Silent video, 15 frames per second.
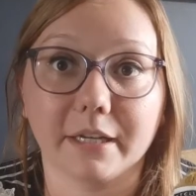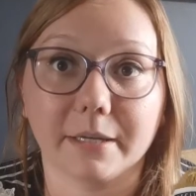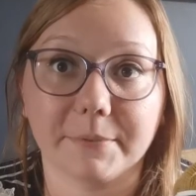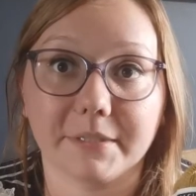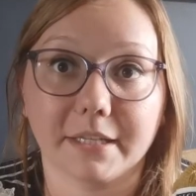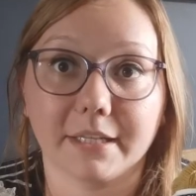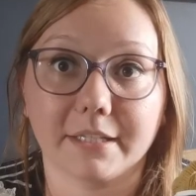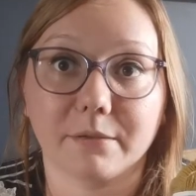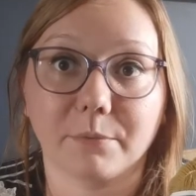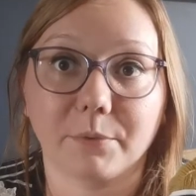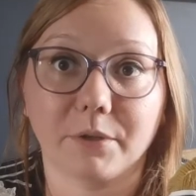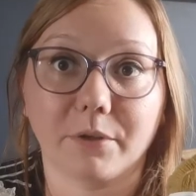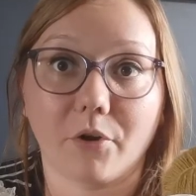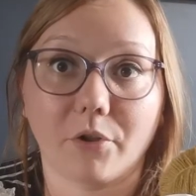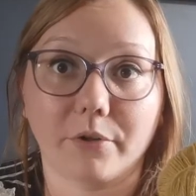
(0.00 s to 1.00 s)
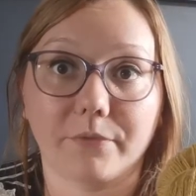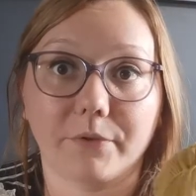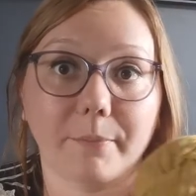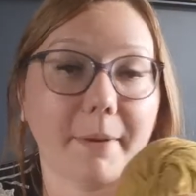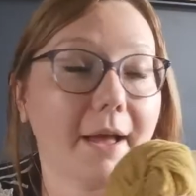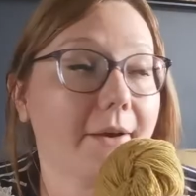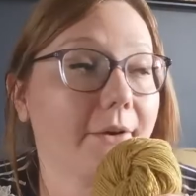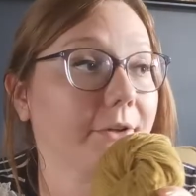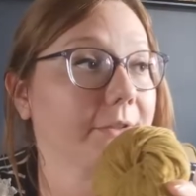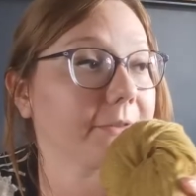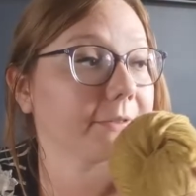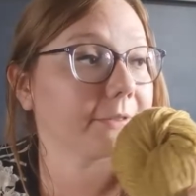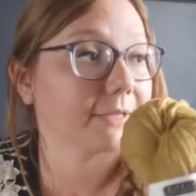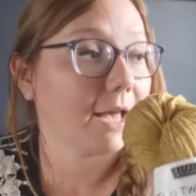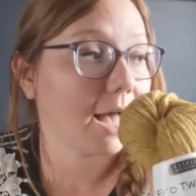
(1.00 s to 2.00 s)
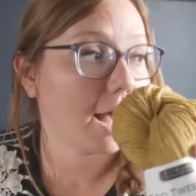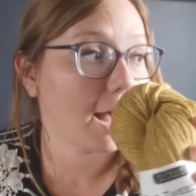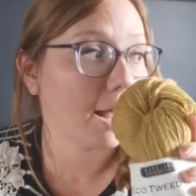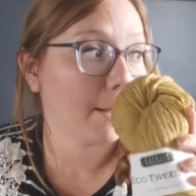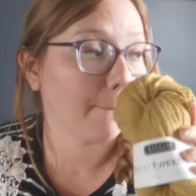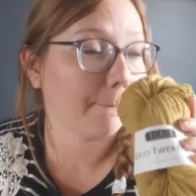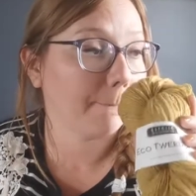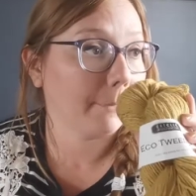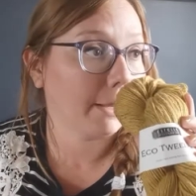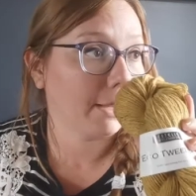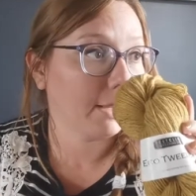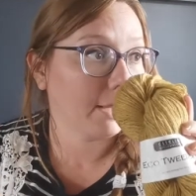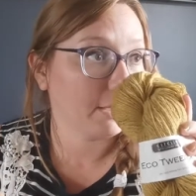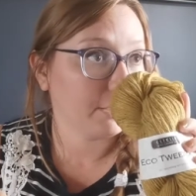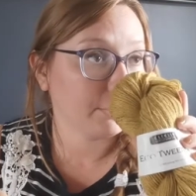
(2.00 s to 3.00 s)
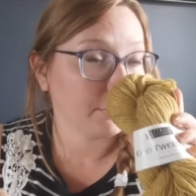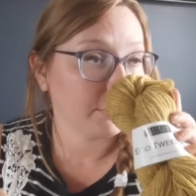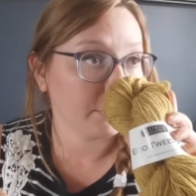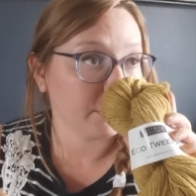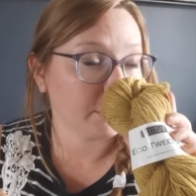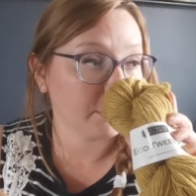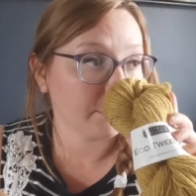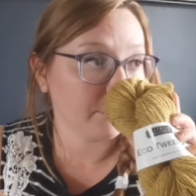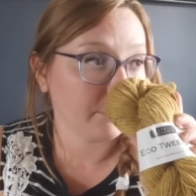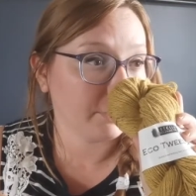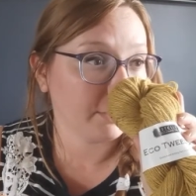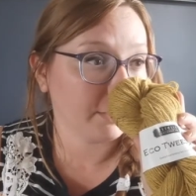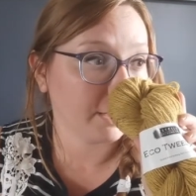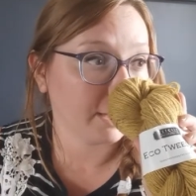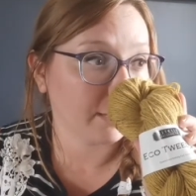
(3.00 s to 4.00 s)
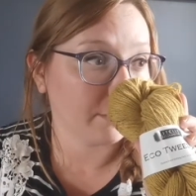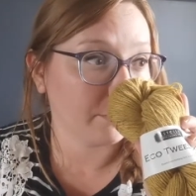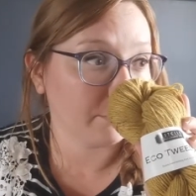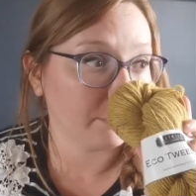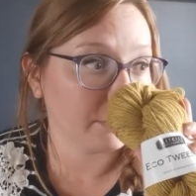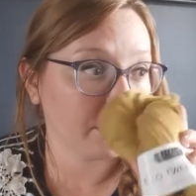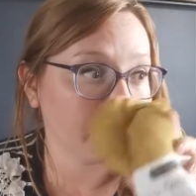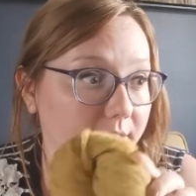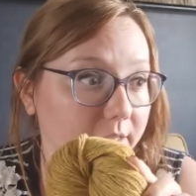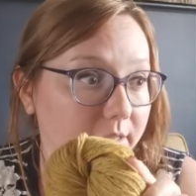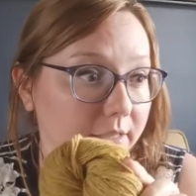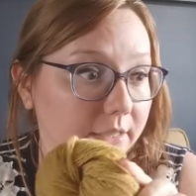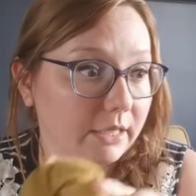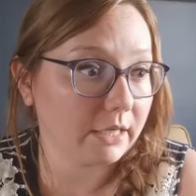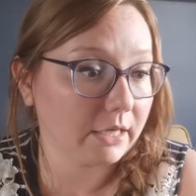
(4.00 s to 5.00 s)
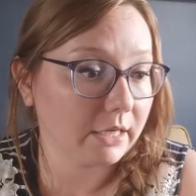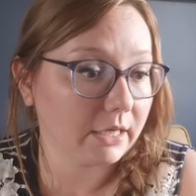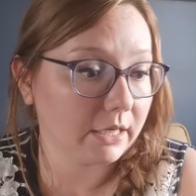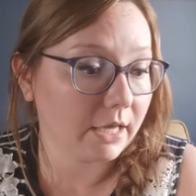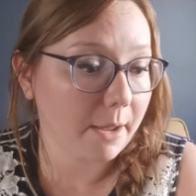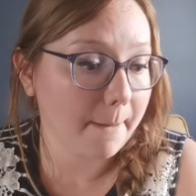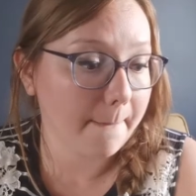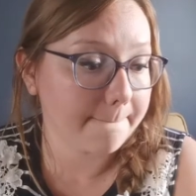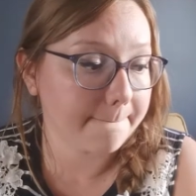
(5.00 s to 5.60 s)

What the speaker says: obsessed with all of her patterns. She just put it out. It's the,